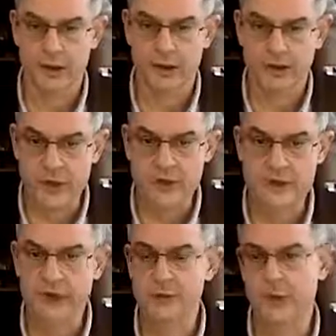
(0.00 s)
In the first
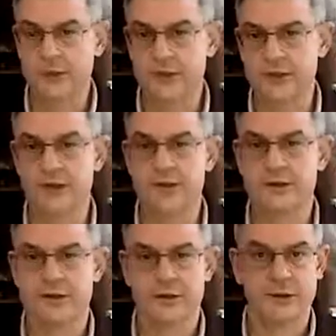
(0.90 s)
day, we will
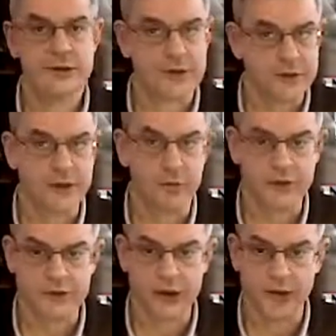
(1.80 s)
discuss narcissistic
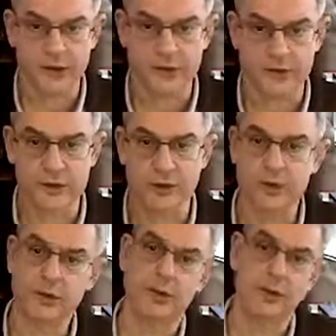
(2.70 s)
personality
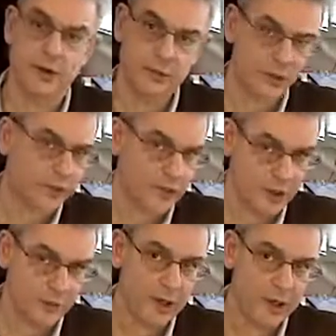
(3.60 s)
disorder more
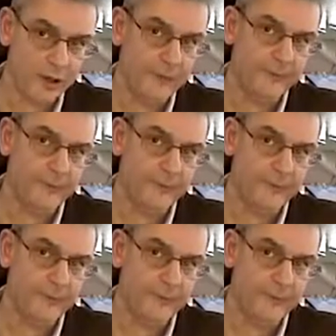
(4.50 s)
generally,